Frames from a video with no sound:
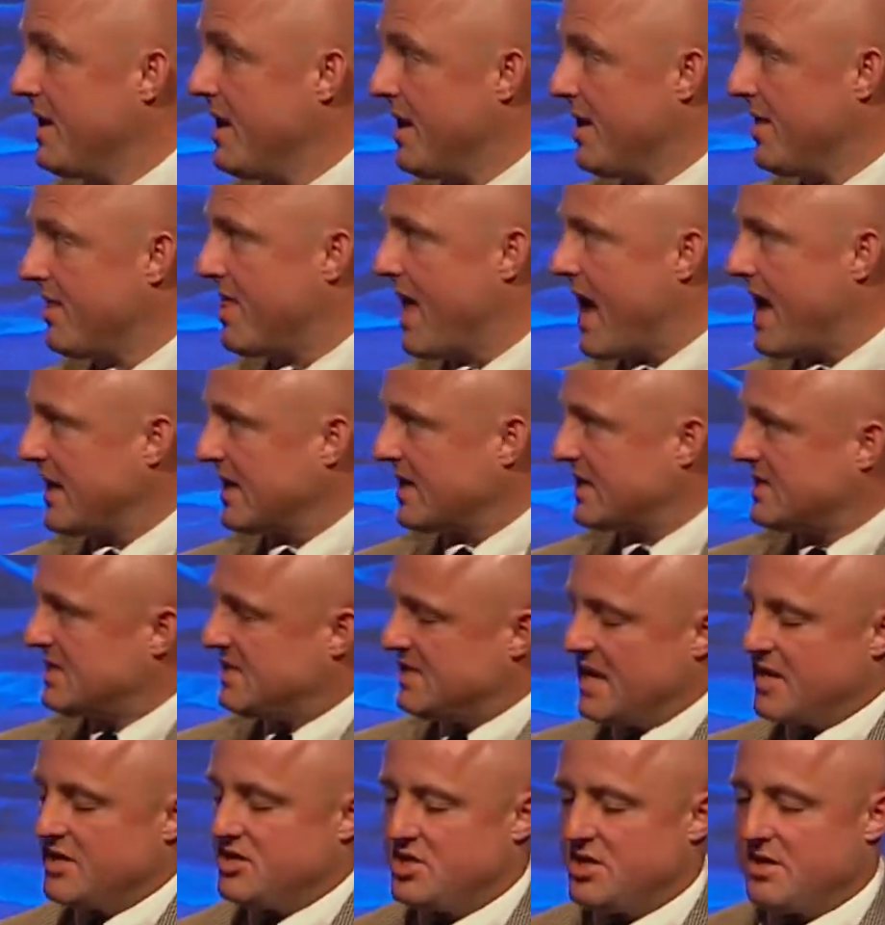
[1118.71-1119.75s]
that
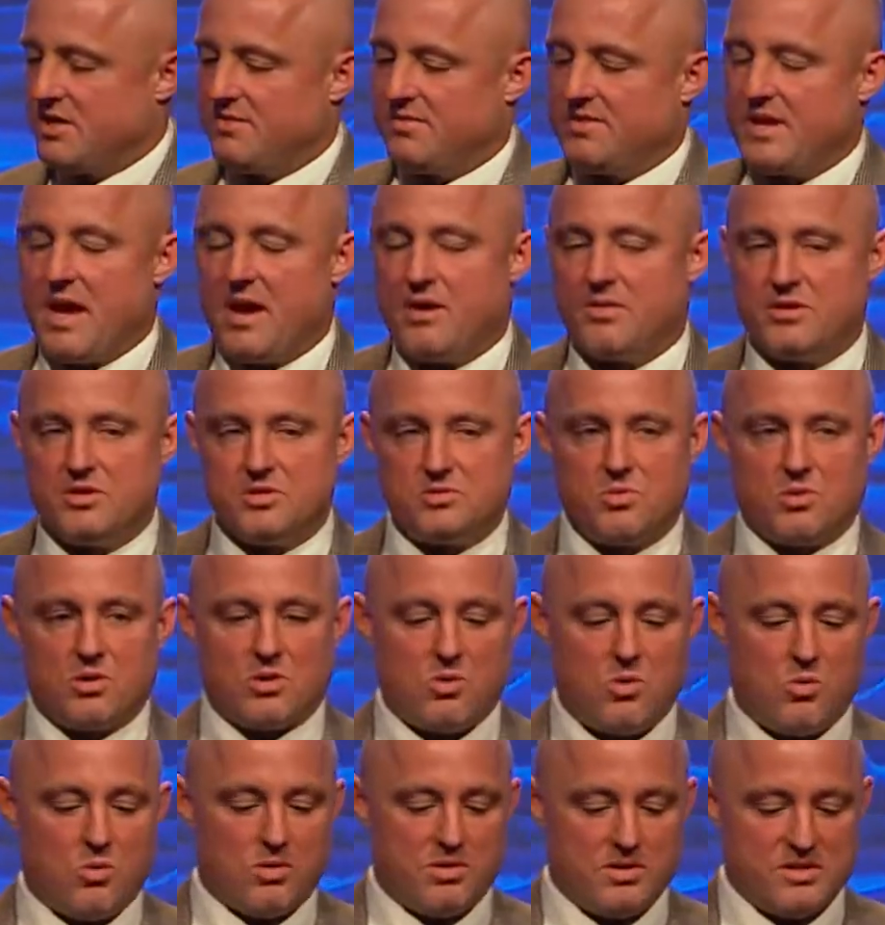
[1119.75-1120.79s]
extension of counties where
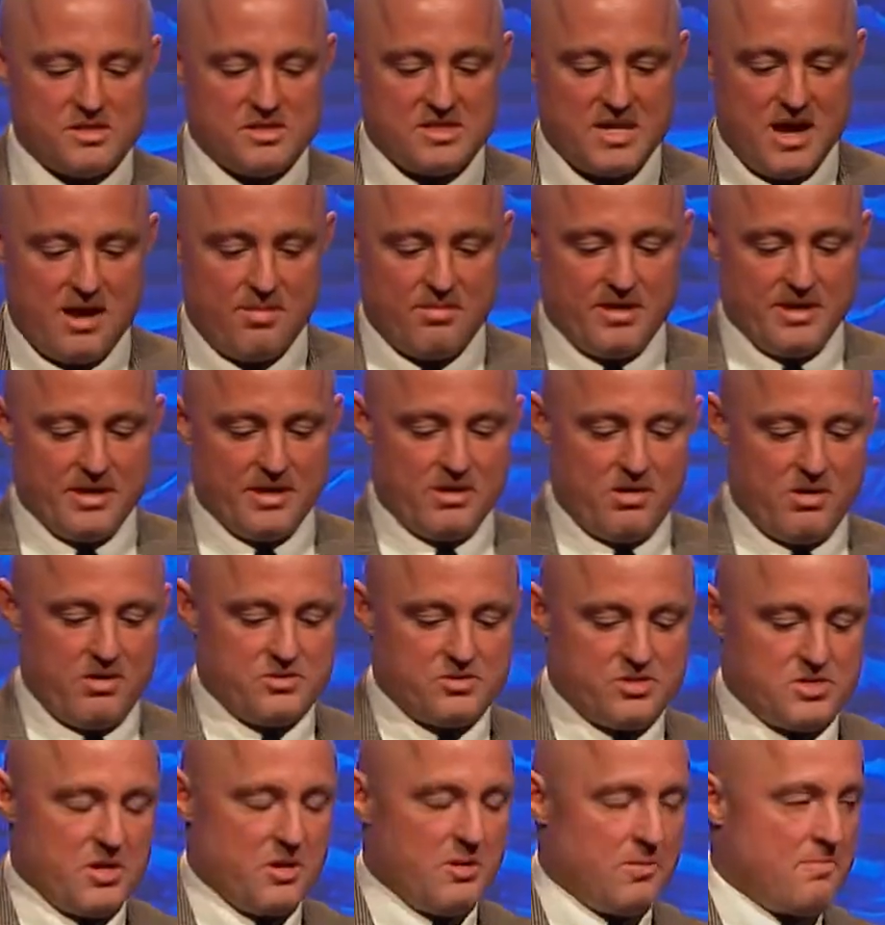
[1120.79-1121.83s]
corn is dominant
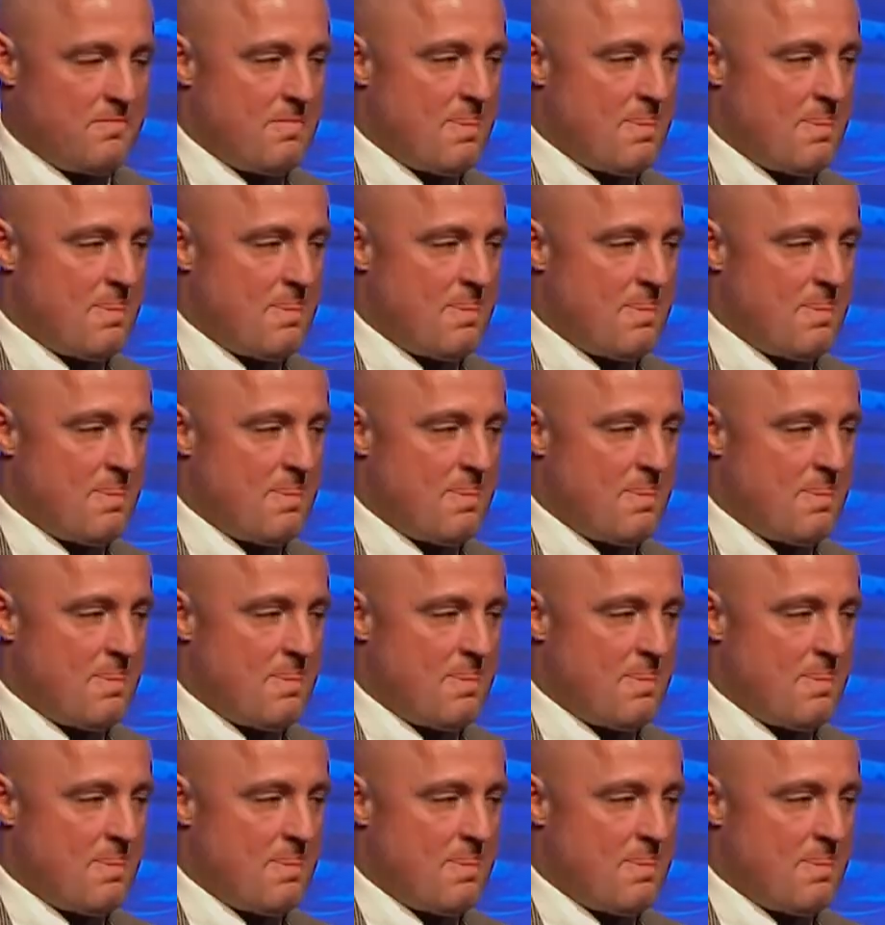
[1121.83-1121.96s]
also.